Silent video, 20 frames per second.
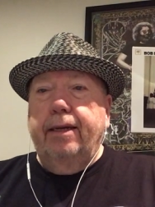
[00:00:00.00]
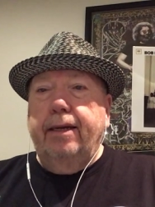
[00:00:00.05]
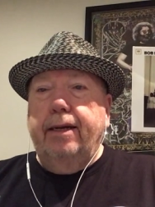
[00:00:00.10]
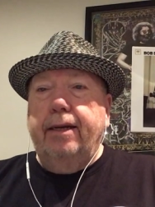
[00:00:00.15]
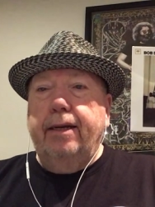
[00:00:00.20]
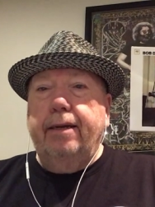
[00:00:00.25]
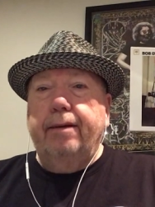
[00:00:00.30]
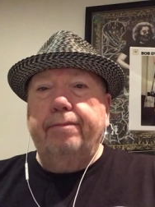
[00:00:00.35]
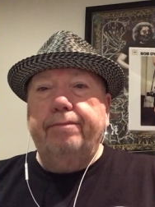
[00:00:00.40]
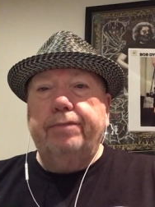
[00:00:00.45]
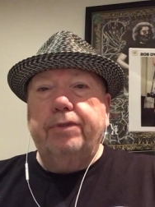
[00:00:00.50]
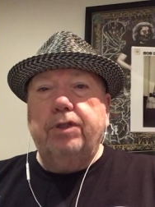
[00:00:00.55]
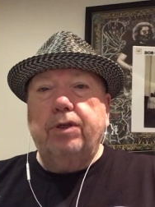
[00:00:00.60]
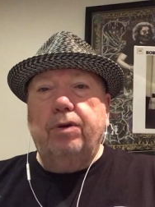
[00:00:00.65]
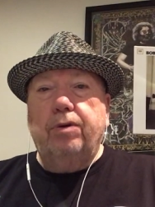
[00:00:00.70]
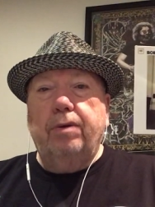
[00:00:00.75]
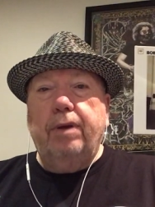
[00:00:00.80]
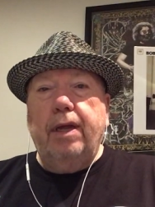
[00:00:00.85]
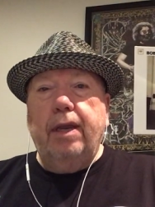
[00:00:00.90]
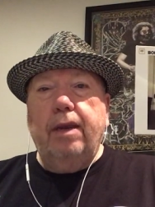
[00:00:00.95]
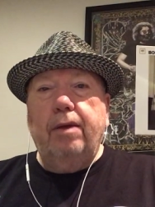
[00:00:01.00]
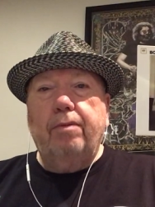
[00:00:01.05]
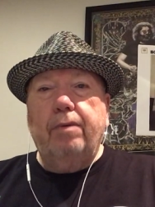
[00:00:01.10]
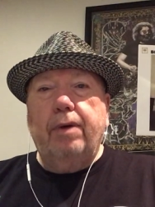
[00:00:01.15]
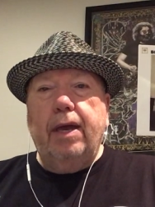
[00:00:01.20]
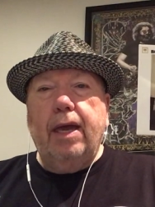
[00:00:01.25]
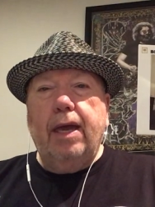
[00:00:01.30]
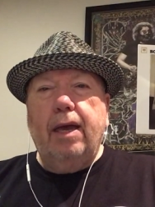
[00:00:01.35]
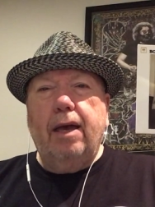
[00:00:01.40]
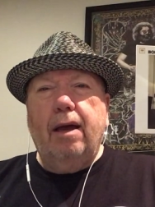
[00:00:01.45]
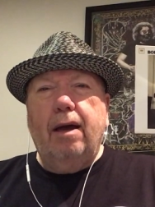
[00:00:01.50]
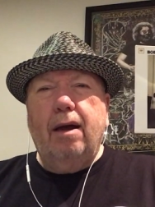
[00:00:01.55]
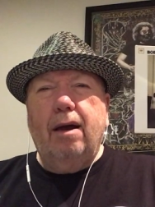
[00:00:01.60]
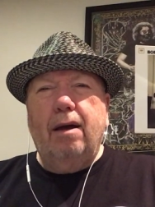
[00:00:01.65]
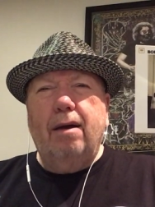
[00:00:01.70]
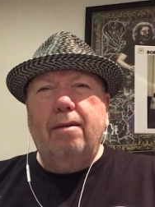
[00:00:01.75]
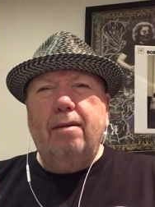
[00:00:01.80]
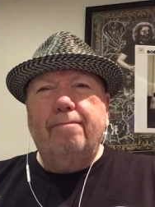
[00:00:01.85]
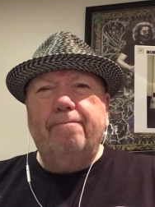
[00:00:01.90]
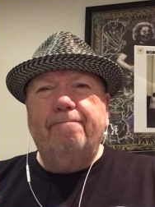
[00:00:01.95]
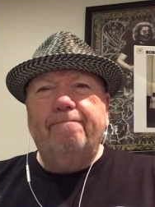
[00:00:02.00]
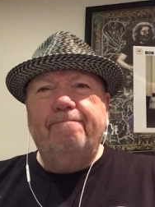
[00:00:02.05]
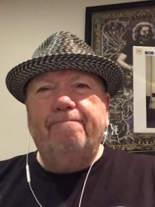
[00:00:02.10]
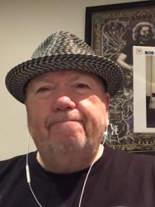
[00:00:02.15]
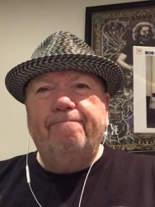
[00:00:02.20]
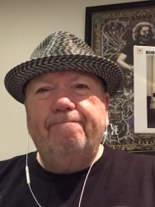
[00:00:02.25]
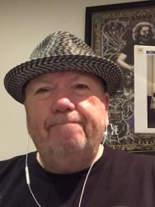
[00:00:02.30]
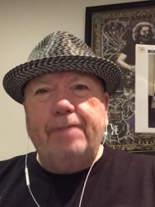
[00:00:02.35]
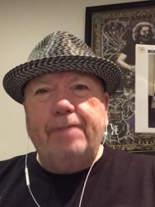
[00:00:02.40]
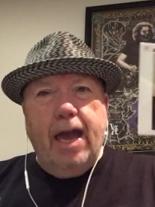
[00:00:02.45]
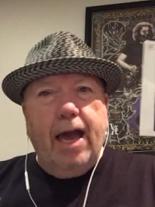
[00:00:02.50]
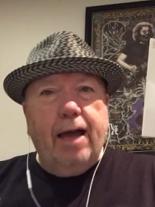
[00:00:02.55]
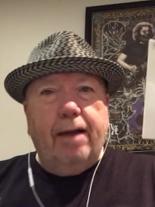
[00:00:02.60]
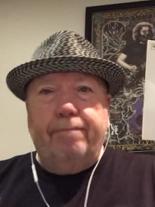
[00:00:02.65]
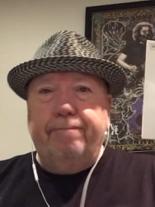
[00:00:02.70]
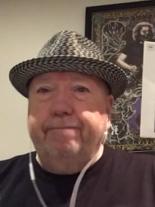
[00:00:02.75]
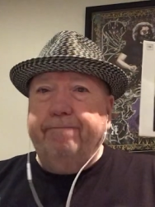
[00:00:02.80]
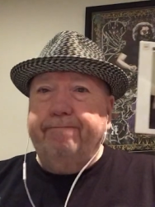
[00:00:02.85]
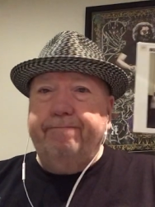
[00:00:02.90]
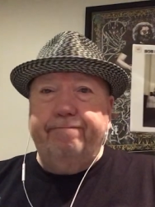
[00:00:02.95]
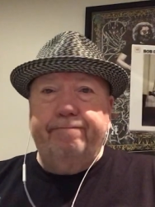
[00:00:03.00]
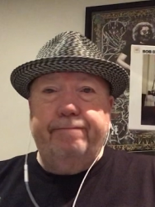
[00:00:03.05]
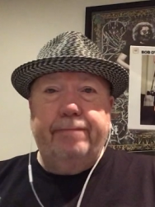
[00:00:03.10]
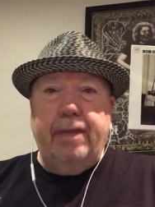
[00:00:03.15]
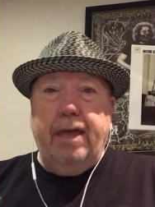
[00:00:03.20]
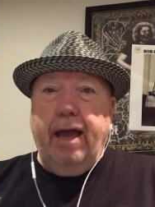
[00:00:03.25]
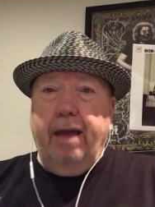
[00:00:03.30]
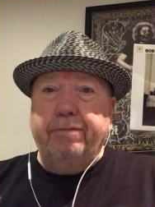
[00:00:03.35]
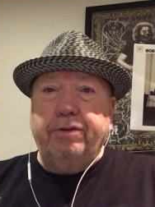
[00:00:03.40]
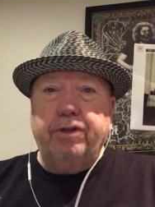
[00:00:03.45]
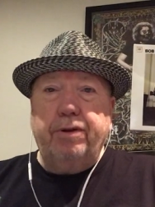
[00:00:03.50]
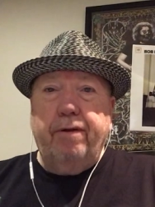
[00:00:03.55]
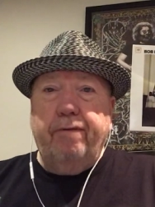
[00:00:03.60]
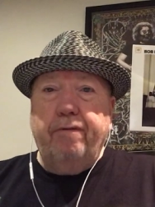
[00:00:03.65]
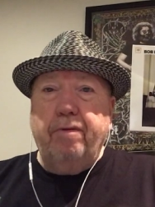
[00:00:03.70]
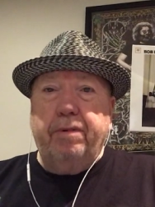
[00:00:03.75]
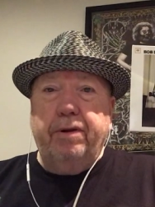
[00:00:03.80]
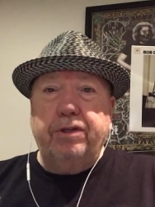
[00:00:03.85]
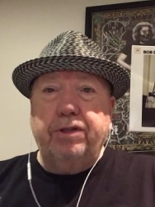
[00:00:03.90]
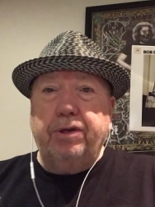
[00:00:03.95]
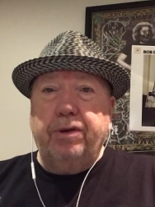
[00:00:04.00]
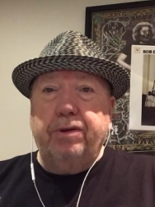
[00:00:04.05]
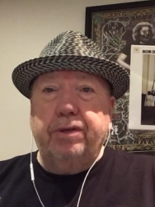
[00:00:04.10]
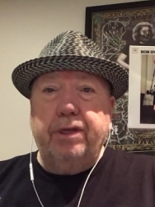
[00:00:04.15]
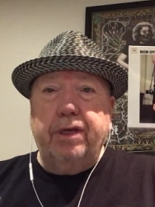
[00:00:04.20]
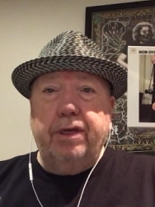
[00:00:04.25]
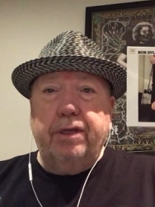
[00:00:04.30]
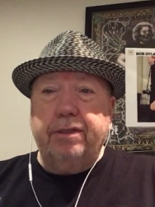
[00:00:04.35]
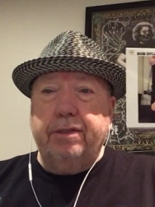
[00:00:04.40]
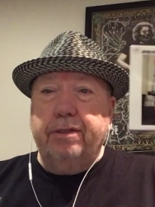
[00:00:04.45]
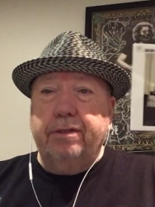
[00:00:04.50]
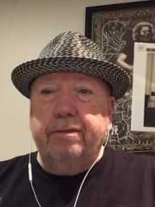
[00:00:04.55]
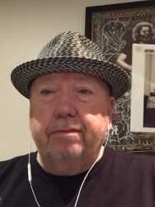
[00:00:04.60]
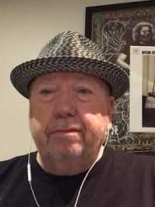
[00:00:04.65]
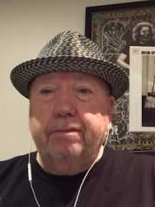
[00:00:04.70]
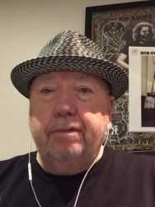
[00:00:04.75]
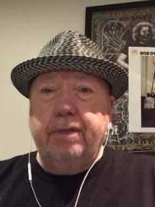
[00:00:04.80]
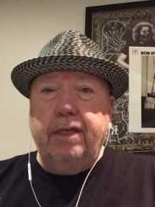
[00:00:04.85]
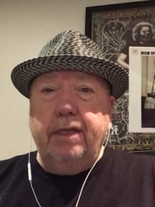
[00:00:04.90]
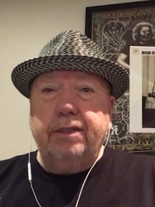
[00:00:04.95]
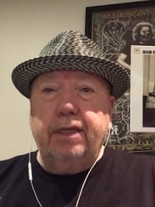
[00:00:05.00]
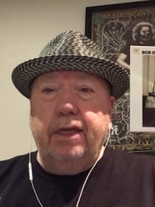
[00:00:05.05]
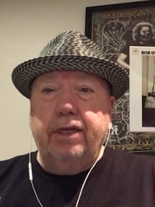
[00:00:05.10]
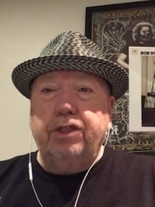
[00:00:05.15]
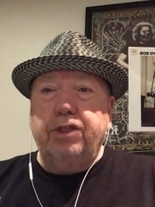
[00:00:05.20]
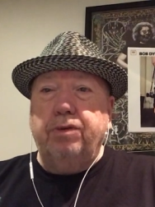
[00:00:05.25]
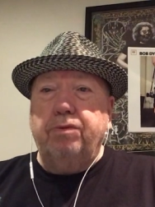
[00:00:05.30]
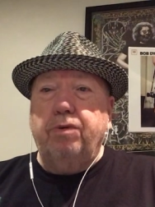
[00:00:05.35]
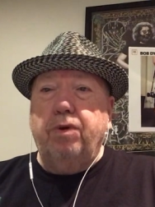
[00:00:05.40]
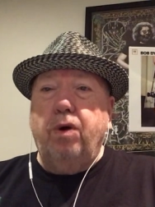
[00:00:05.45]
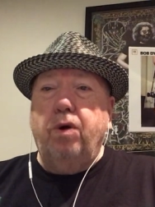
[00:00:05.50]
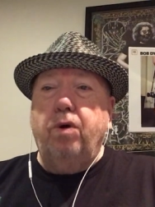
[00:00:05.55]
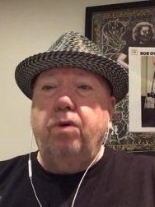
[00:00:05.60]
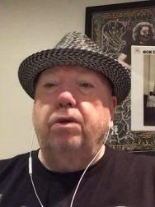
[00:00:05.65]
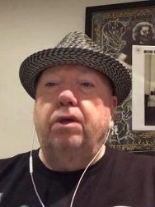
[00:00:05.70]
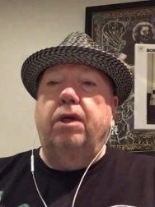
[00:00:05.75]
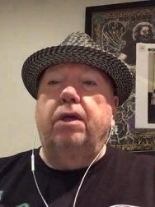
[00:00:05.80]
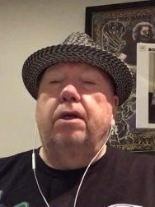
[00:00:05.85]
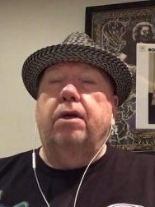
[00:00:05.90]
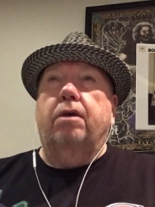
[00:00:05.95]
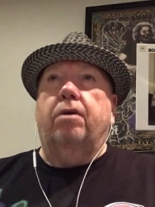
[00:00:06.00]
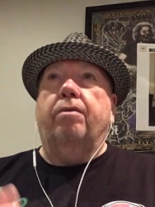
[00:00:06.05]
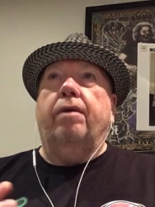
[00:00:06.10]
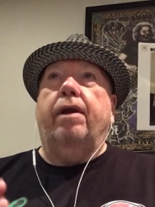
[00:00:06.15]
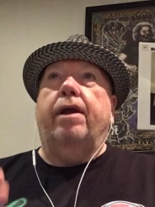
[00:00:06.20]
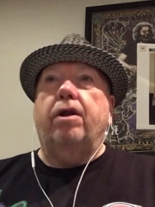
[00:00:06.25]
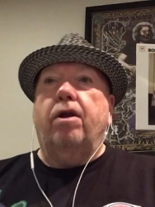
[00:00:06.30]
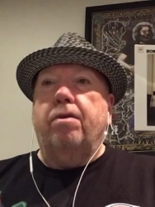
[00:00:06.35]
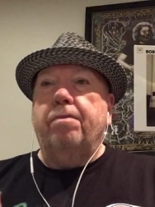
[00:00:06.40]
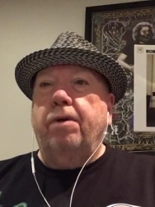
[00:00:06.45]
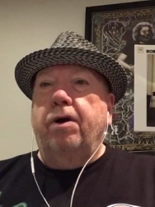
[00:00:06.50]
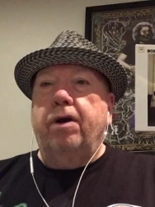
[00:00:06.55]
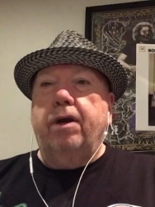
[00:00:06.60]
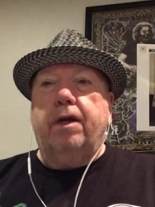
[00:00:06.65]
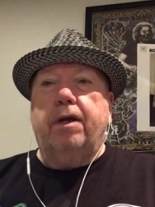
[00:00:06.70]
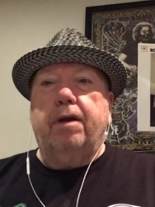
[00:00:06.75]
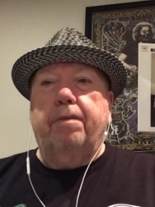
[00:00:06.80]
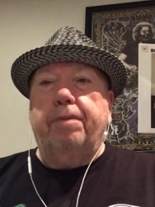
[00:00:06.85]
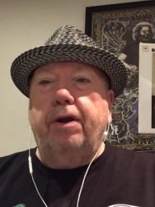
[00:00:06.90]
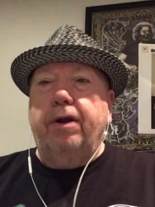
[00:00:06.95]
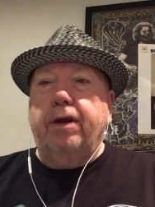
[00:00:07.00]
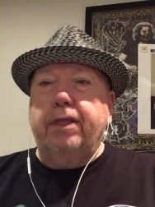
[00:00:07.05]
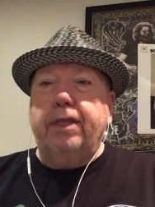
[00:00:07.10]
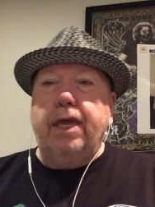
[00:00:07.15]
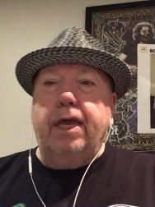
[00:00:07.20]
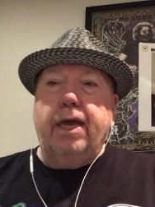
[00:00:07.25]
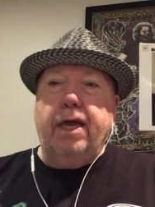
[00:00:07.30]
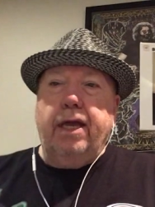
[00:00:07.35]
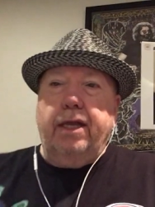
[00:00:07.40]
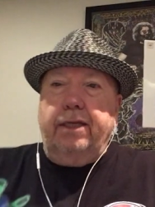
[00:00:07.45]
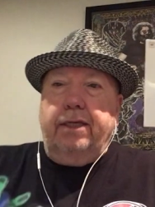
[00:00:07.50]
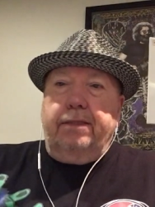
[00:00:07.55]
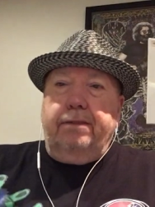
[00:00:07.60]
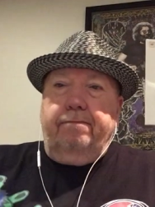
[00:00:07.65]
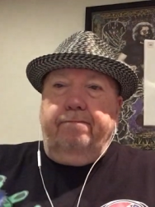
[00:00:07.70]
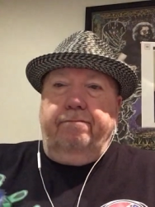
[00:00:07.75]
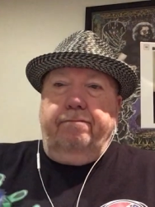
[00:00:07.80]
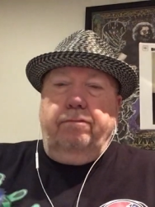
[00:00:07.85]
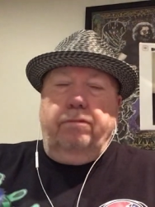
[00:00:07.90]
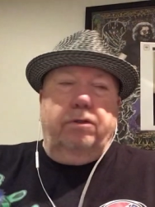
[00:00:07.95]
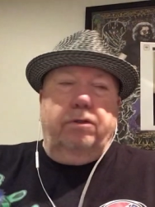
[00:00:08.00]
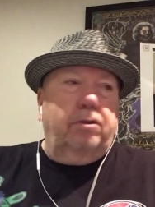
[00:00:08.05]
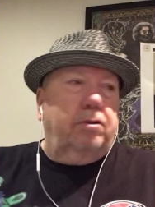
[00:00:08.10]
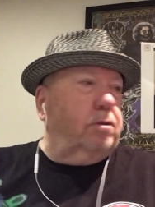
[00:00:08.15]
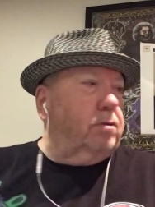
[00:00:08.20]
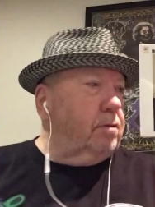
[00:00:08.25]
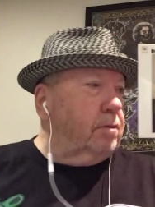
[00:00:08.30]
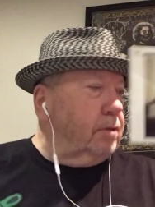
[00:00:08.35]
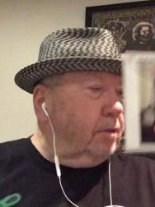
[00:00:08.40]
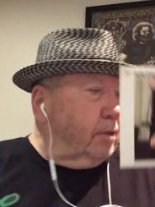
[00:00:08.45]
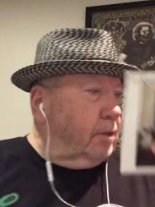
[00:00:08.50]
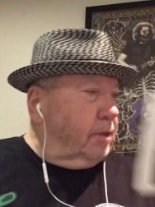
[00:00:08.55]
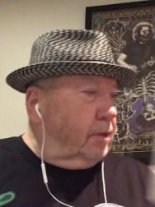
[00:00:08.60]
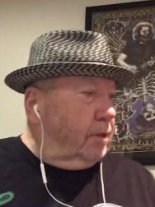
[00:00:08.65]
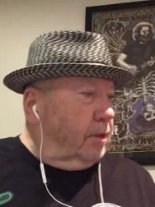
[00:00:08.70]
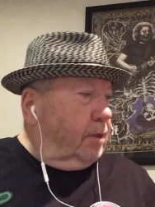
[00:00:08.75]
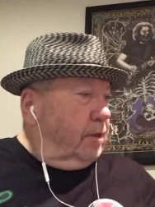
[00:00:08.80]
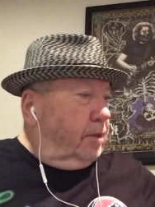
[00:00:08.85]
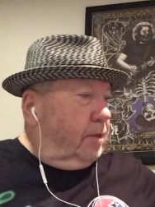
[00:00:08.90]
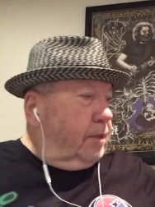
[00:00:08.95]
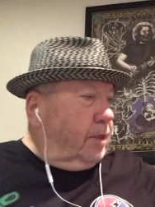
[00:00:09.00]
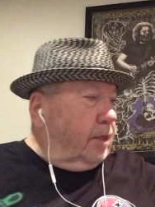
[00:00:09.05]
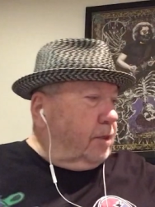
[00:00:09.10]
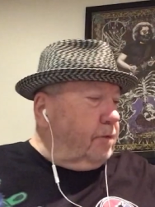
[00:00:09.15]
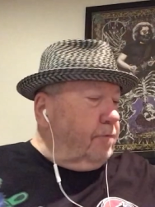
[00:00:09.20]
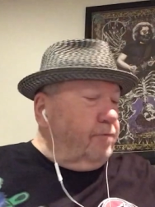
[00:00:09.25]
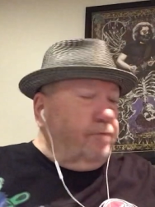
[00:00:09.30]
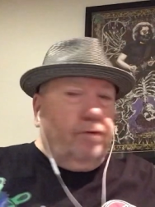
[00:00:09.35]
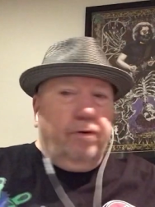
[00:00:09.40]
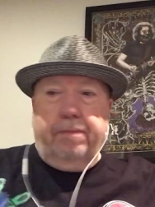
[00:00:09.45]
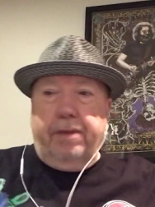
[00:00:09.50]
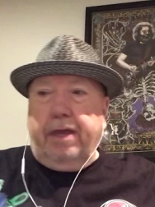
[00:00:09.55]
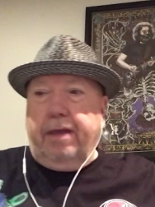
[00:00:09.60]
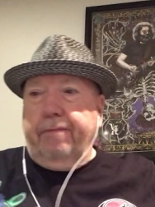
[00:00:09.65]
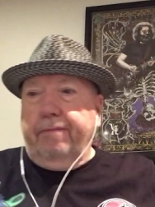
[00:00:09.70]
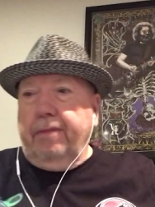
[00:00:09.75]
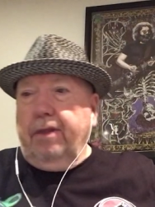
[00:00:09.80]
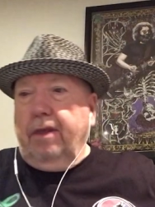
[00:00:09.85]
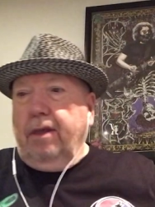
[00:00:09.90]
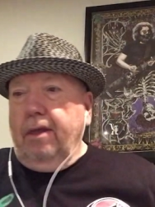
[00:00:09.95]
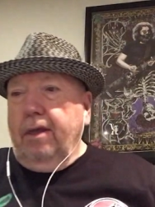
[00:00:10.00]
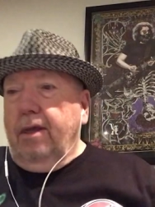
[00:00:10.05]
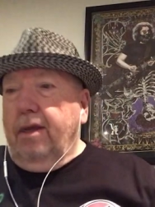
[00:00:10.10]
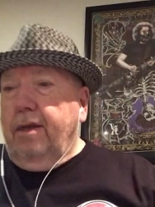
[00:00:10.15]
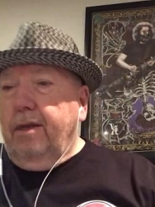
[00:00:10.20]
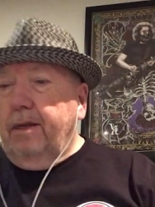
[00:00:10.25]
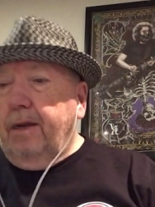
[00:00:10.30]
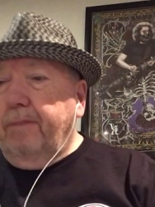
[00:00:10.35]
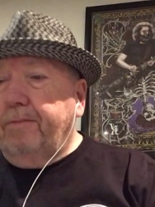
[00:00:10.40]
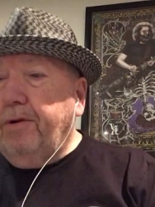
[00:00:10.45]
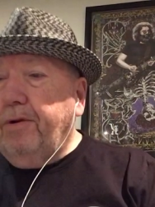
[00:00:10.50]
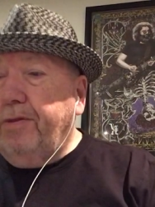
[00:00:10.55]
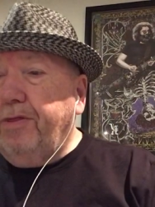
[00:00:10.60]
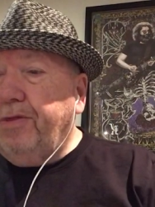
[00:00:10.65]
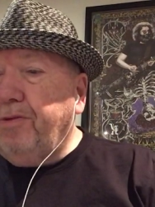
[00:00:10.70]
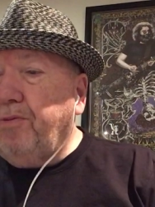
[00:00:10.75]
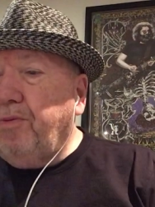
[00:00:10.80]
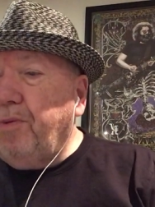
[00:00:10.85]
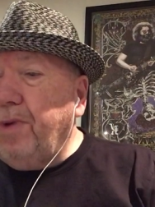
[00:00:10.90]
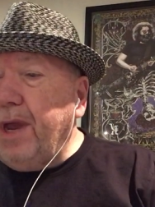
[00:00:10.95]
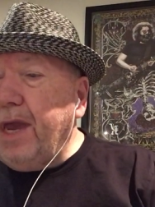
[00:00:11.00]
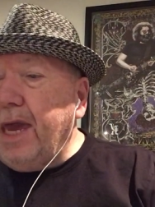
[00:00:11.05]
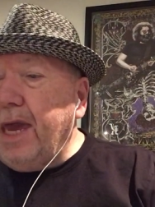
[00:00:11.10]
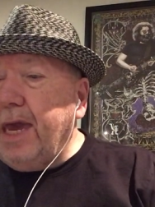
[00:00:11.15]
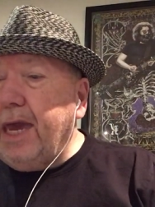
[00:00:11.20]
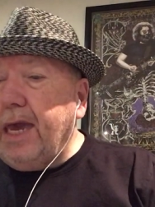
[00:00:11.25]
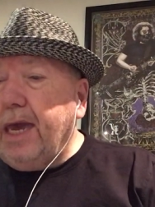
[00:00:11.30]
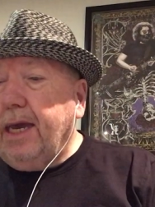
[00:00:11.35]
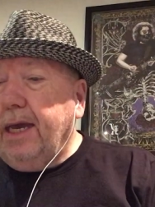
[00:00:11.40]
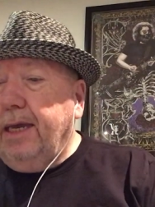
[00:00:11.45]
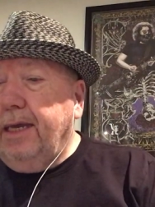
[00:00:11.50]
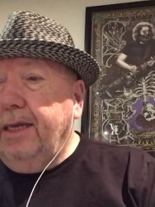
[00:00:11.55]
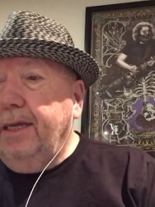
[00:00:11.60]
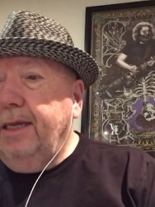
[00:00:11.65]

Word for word: Um, so anyway, um, yeah, I'm sure everyone's heard this. Desolation Row, great harmonica part at the end, just woof, does it for me. Number three,